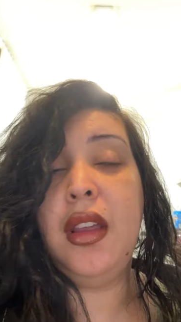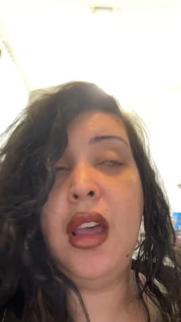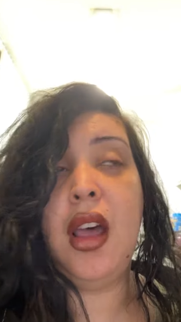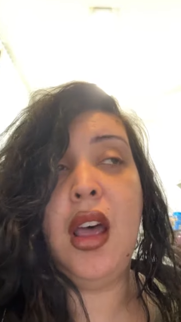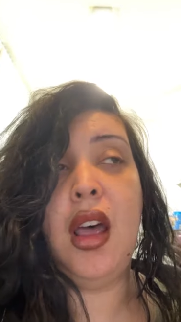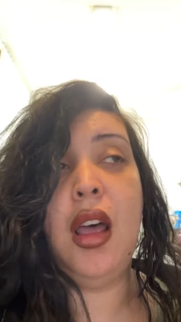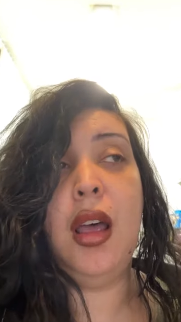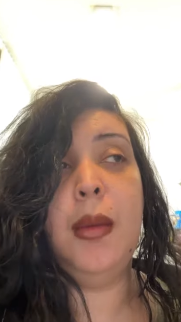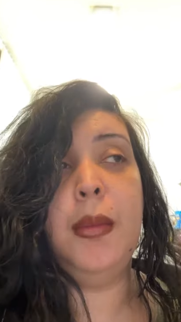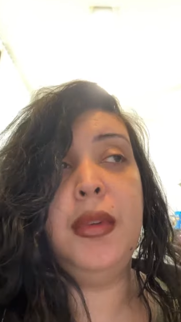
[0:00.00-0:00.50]

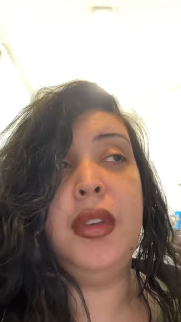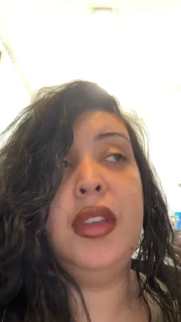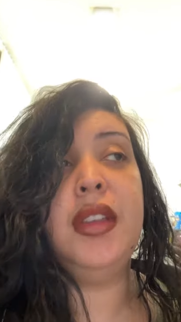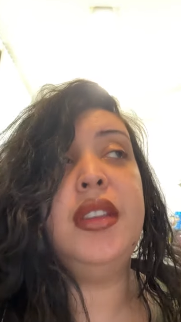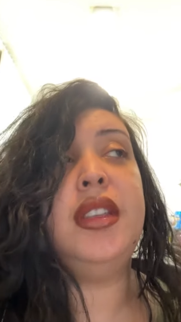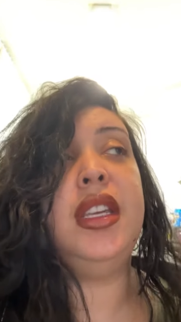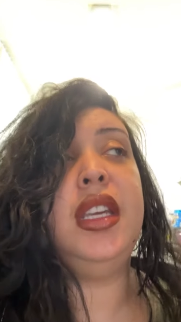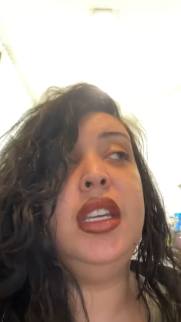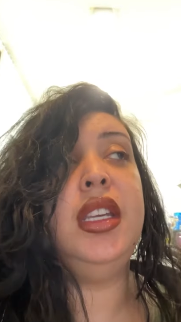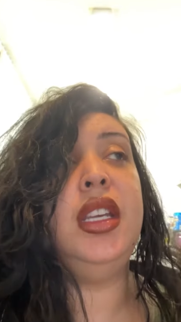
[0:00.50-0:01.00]
Because
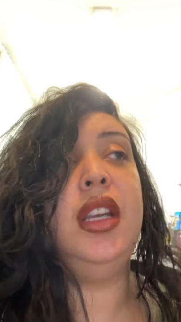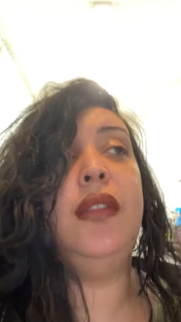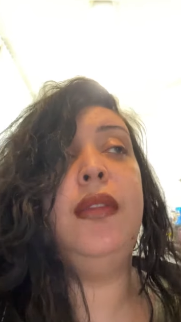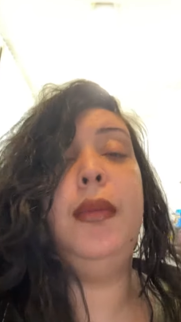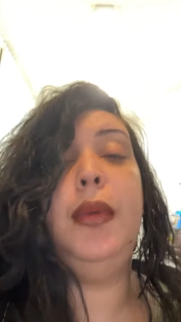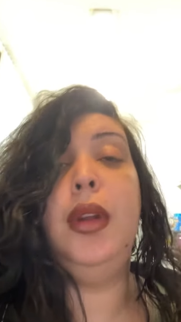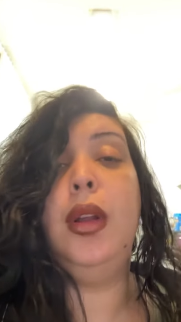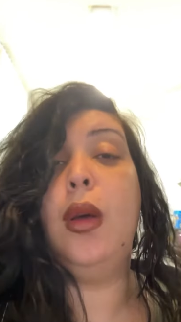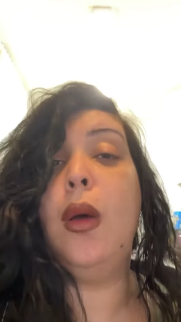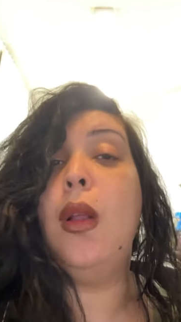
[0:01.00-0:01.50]
it's easier for
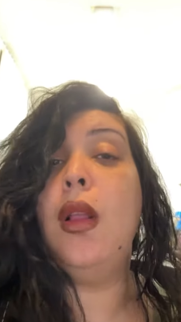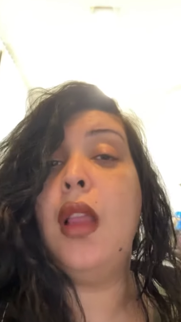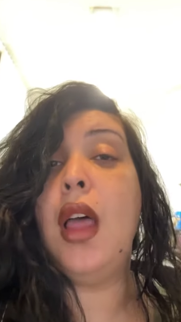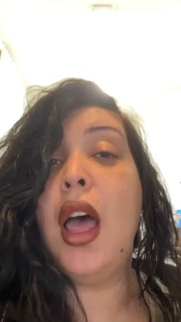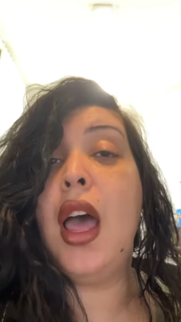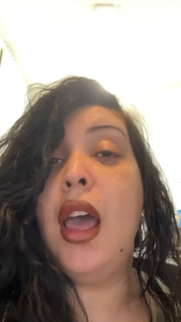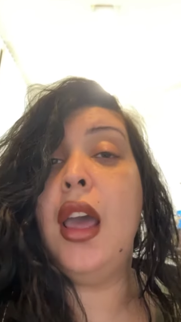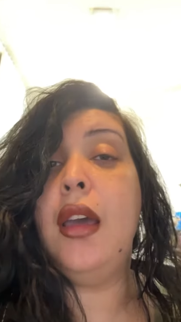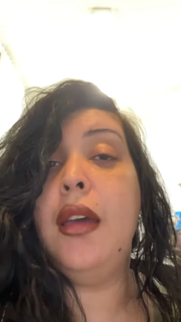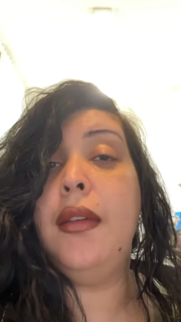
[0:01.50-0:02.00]
me to go
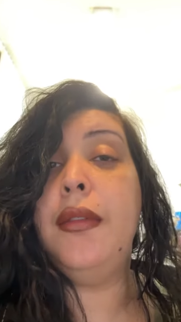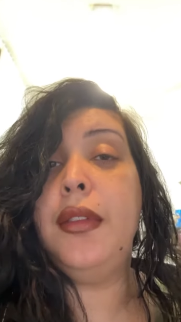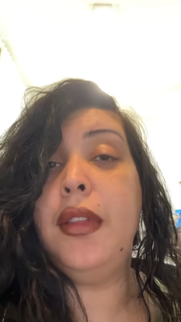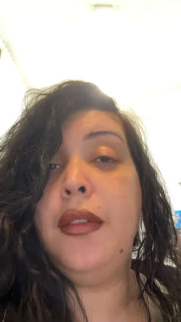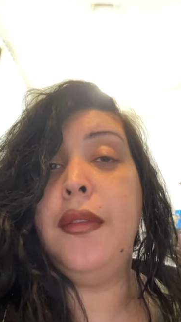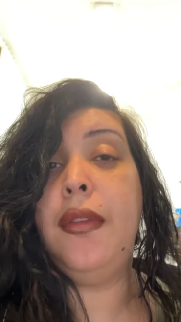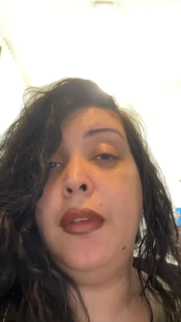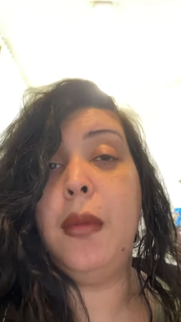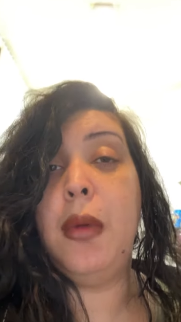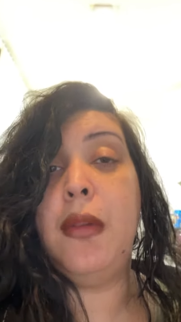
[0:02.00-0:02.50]
live
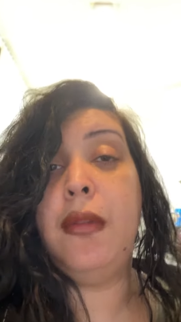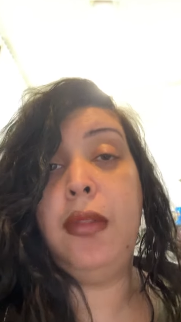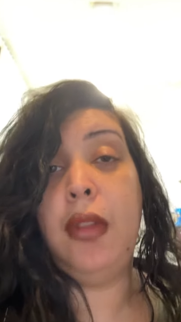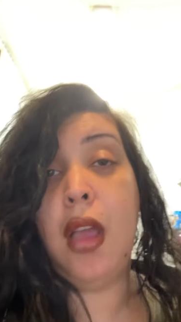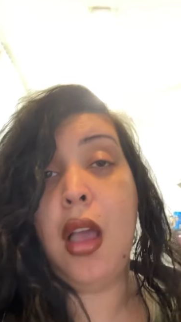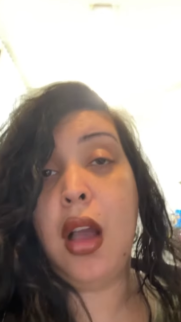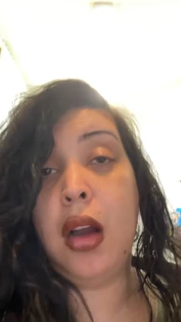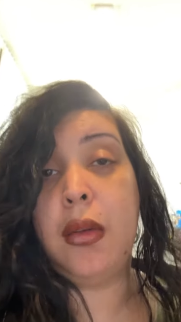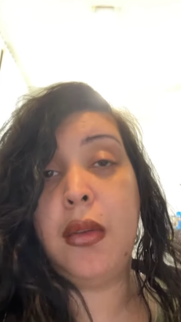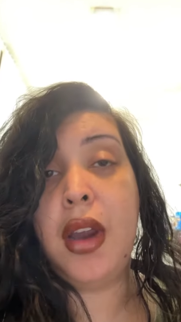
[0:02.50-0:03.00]
than film a
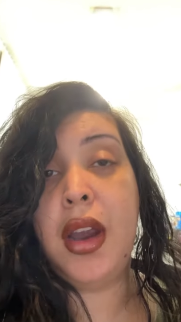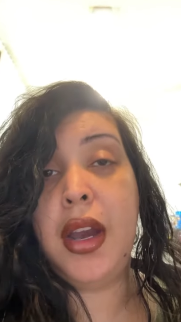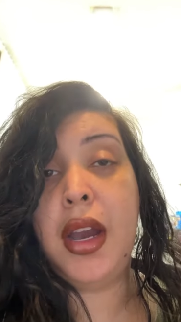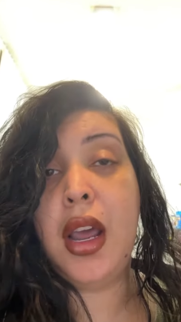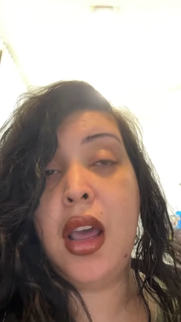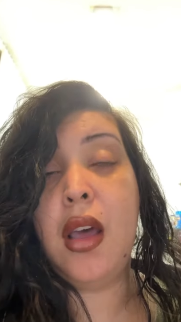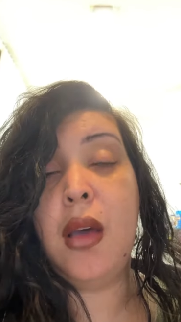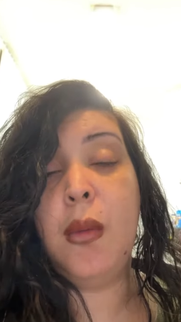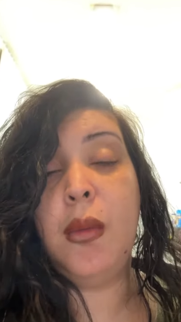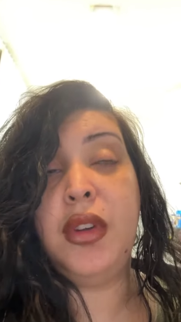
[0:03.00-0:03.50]
vlog right
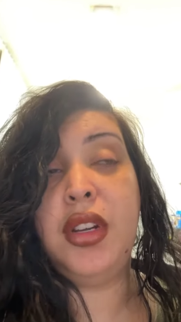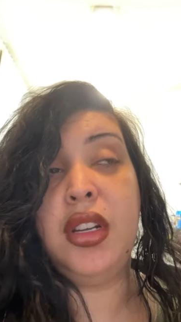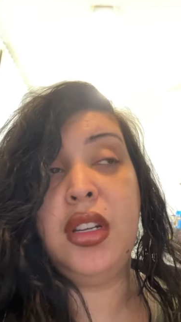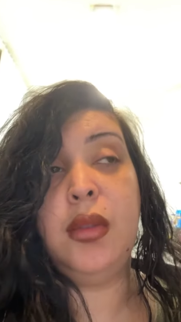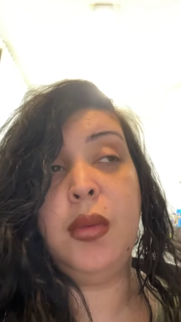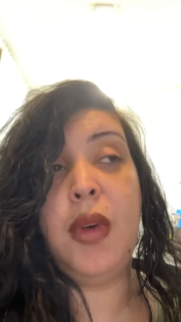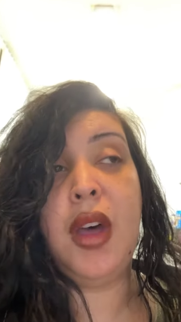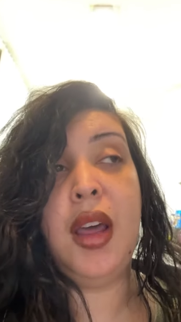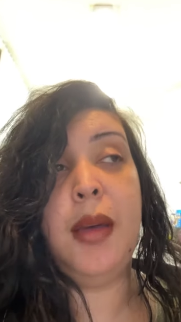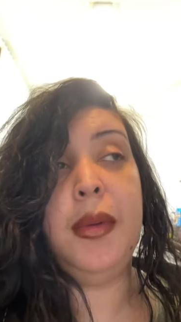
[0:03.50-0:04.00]
now, which
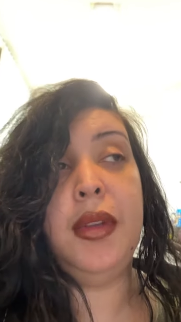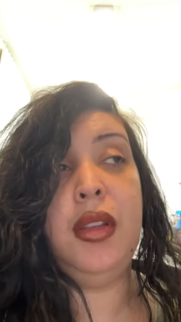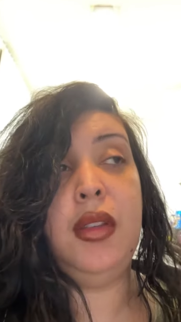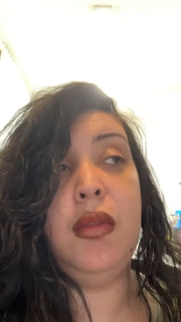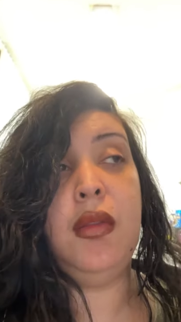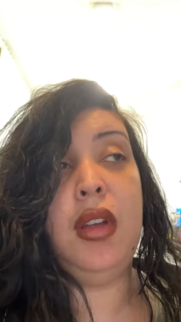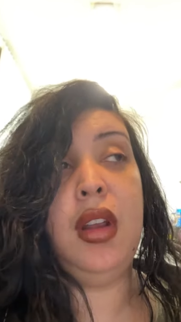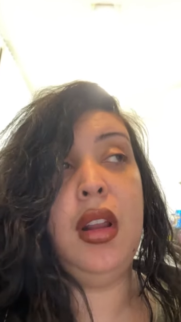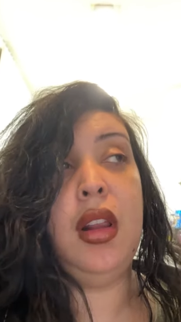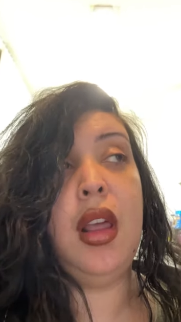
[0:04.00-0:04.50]
is why I've been
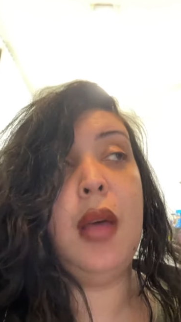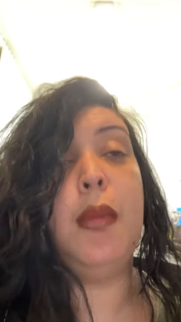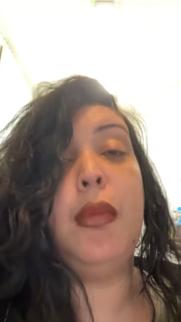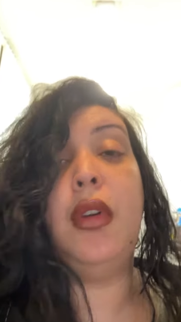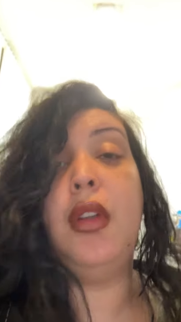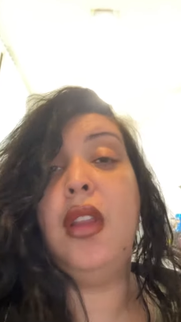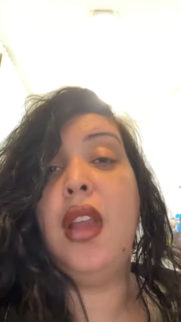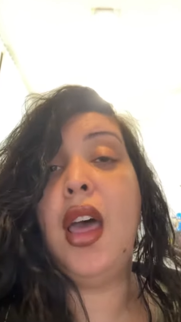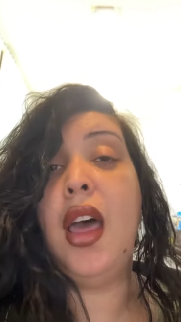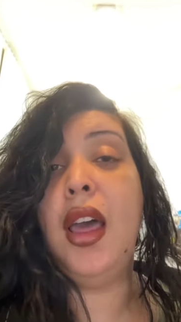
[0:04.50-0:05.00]
doing a lot
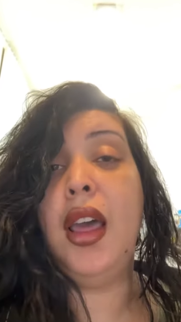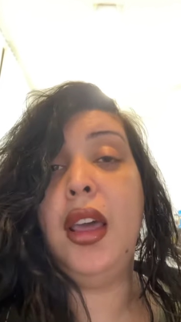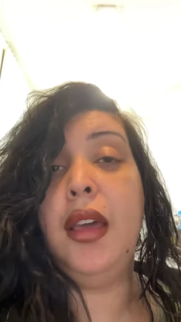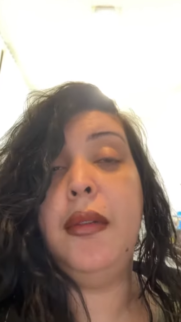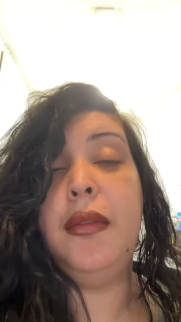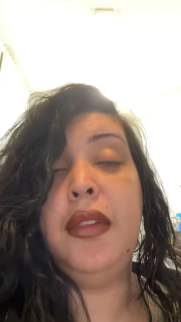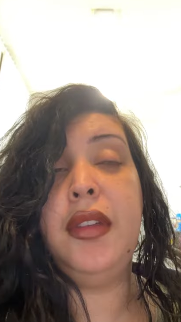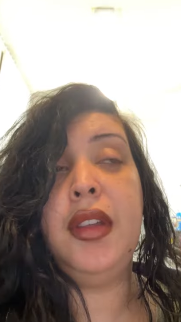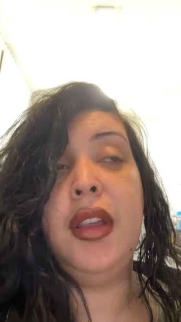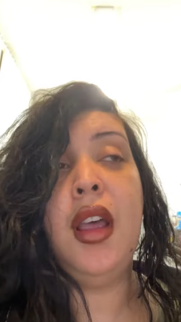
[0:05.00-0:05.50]
more
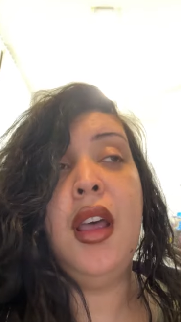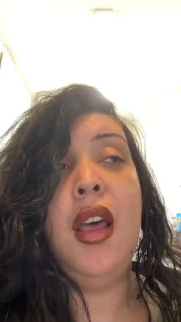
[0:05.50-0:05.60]
lives.